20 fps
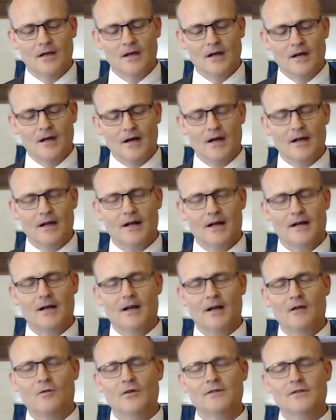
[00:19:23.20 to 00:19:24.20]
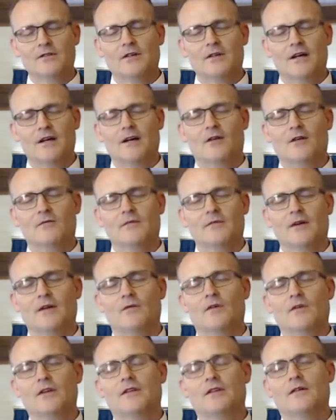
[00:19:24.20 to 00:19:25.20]
I, I kind of want you to help me
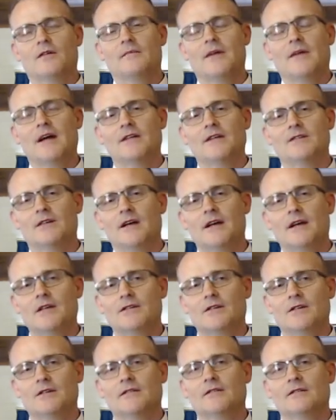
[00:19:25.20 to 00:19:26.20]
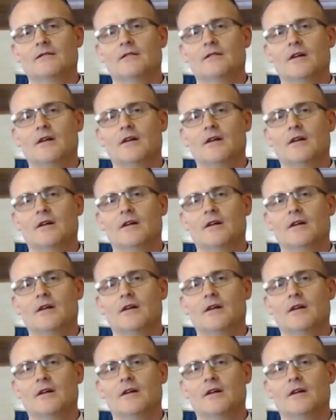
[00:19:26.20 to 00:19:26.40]
with your imagination.